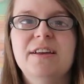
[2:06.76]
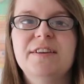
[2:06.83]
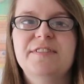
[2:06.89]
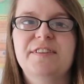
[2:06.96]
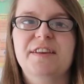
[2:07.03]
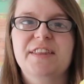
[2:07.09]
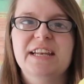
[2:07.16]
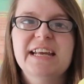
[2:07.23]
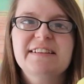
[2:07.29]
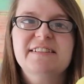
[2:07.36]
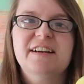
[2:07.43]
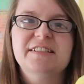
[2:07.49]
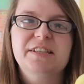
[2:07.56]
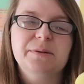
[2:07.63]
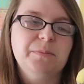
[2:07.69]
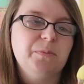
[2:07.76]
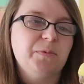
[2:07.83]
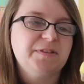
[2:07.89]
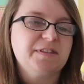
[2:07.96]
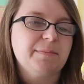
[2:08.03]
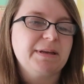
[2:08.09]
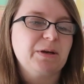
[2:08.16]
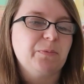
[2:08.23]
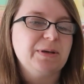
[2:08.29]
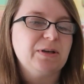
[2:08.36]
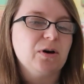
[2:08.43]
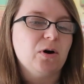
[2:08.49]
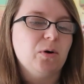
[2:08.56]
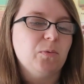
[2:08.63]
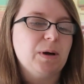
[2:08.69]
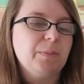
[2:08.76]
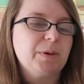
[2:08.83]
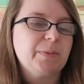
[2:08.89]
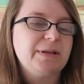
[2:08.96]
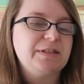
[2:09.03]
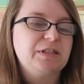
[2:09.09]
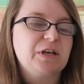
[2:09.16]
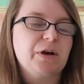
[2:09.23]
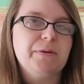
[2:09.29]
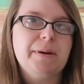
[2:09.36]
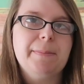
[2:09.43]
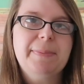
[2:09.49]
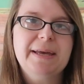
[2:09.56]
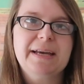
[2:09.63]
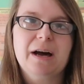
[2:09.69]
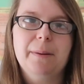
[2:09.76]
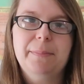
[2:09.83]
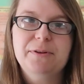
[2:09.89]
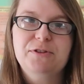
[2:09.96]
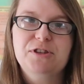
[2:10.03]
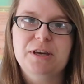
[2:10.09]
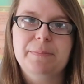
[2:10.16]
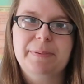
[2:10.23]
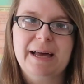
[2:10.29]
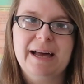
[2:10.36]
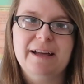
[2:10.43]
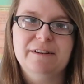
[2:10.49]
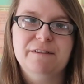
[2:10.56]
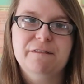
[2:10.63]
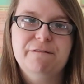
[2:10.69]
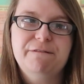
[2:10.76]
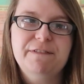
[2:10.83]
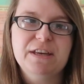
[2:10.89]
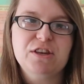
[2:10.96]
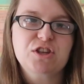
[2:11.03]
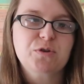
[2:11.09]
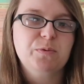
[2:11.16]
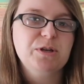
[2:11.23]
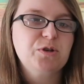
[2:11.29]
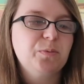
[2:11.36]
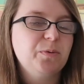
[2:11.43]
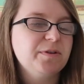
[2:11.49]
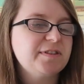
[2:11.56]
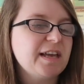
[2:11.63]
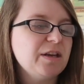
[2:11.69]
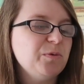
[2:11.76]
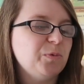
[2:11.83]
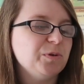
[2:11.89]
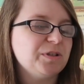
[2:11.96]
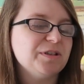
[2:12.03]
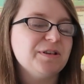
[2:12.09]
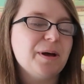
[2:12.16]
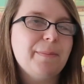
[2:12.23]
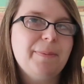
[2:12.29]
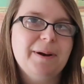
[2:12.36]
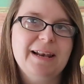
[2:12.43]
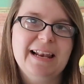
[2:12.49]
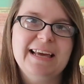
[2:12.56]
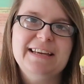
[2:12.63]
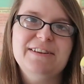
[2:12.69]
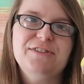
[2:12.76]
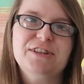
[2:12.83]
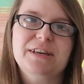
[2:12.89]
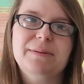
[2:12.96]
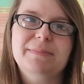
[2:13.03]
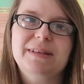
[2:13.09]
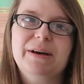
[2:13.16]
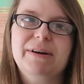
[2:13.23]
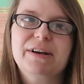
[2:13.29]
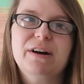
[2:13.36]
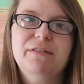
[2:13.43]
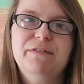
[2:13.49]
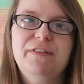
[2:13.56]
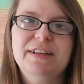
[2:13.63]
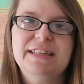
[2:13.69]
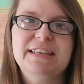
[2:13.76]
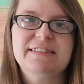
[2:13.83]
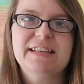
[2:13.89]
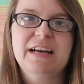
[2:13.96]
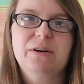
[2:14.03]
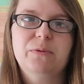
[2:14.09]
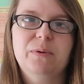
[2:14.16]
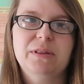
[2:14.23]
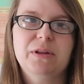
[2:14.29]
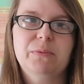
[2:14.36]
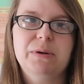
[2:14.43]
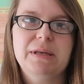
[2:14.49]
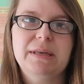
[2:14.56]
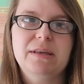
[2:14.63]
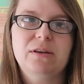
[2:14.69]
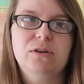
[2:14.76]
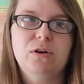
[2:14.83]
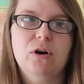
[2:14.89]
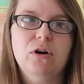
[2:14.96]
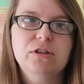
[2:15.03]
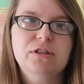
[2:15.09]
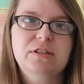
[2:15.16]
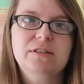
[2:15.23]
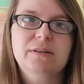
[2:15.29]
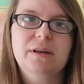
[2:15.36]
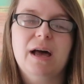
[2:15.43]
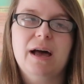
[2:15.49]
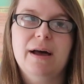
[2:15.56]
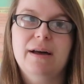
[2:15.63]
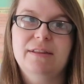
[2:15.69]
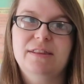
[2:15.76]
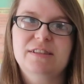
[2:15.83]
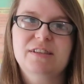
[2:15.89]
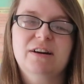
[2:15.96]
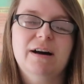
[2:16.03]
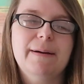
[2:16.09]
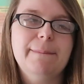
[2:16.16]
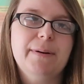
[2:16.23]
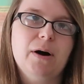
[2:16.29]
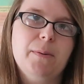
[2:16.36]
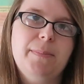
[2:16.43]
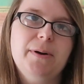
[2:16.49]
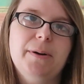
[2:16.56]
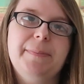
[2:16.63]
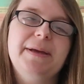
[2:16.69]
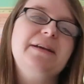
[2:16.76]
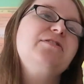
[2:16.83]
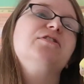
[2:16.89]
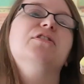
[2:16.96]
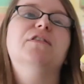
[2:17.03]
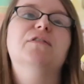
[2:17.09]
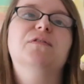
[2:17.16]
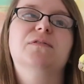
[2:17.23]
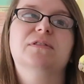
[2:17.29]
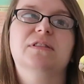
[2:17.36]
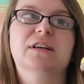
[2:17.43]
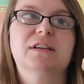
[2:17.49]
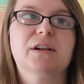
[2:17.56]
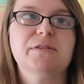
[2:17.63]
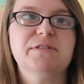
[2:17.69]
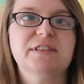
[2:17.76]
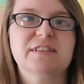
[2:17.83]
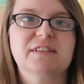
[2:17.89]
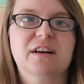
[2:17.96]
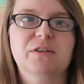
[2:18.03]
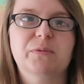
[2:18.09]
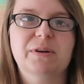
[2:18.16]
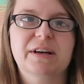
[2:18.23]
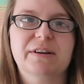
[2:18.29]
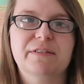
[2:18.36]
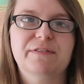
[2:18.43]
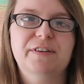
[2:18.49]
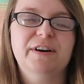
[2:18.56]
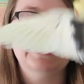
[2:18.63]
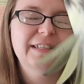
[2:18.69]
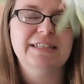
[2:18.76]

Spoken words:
So the next item was something we got when we went to go and pick up Chip and Fish, which was a wooden play gym. Now I can't find the exact one that we got at the time, but I'll put a picture of the closest kind of one I could find.